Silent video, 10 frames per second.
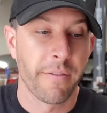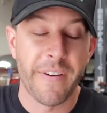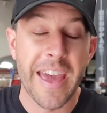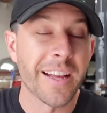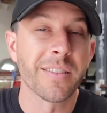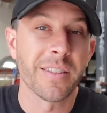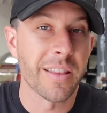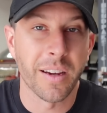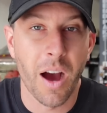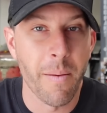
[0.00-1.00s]
fans in
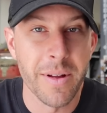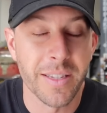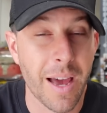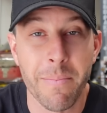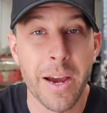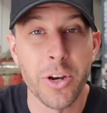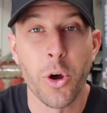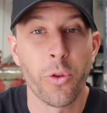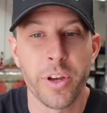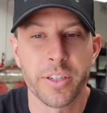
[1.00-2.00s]
the comments that might
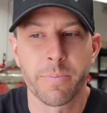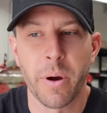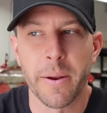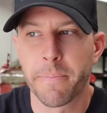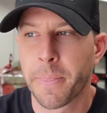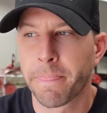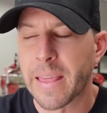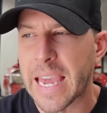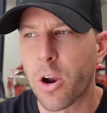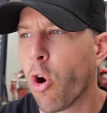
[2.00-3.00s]
know this, but
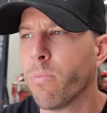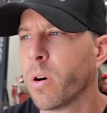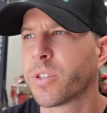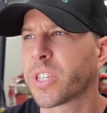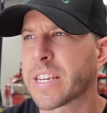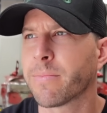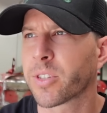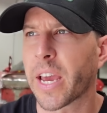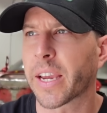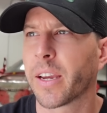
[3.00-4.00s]
it almost seems
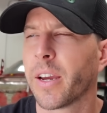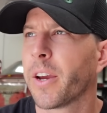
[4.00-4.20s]
like